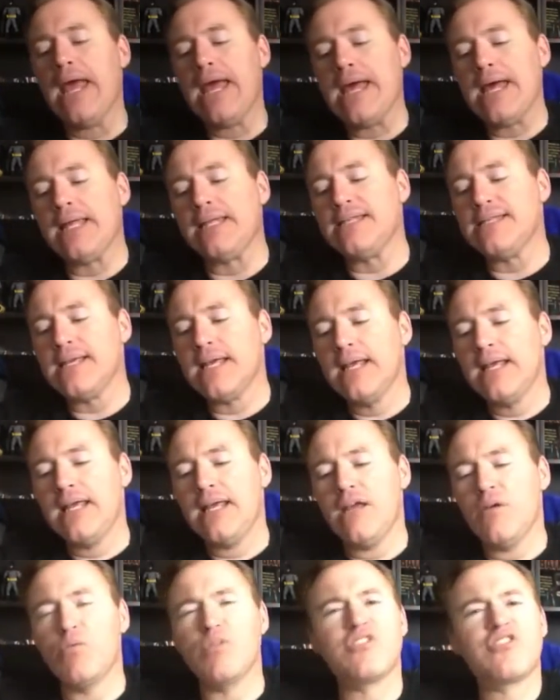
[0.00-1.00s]
And
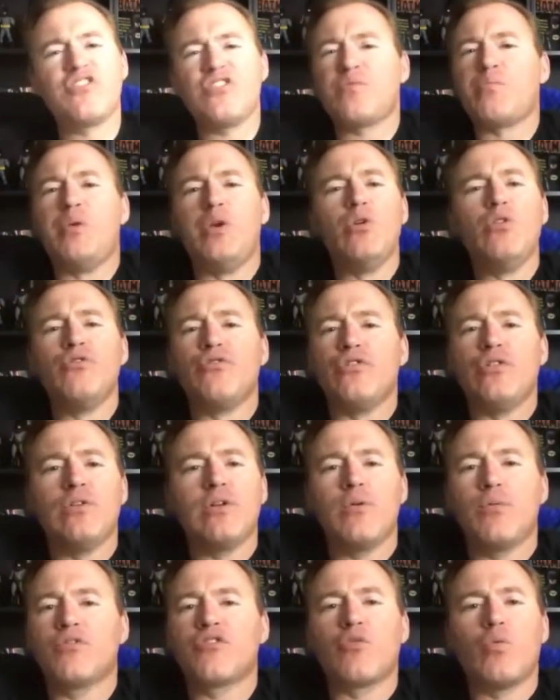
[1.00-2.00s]
it was just beautiful.
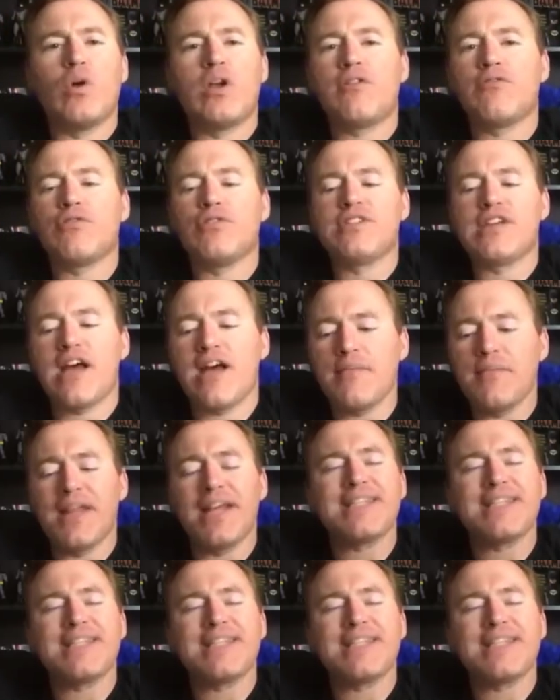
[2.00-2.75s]
It was a wonderful time.